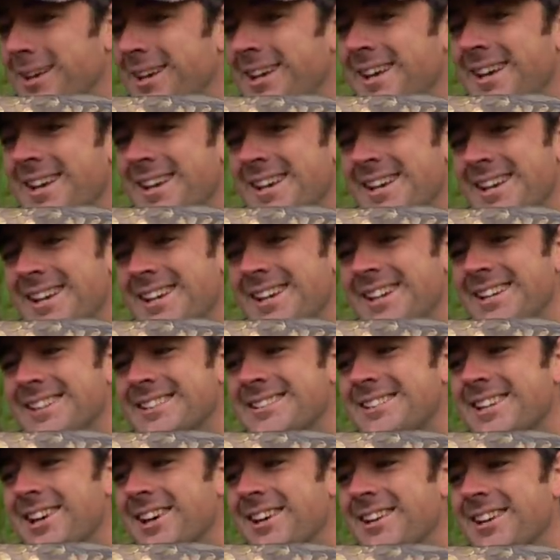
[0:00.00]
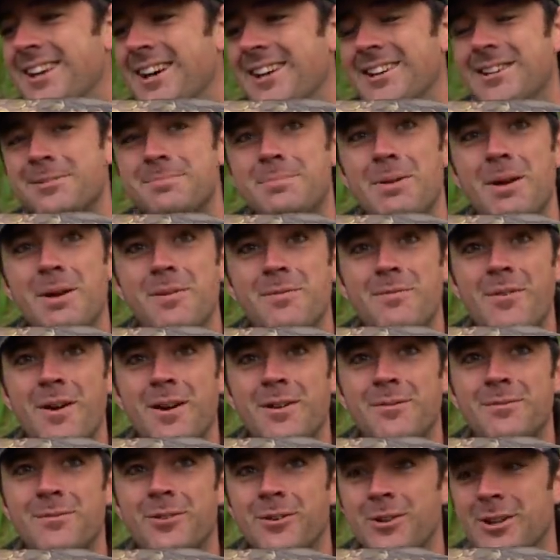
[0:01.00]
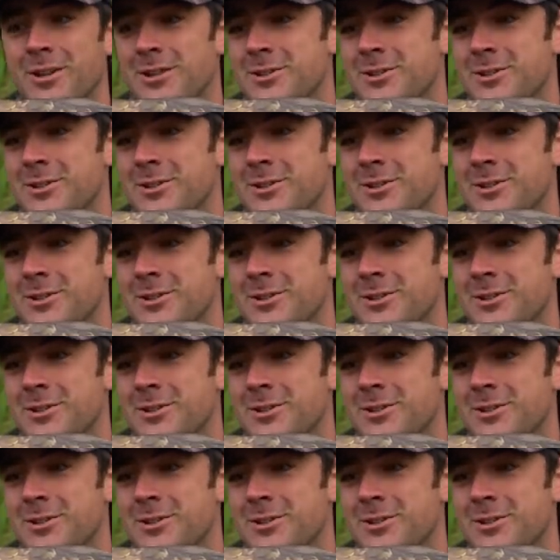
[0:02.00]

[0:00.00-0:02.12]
it, it's turned out to be eventful,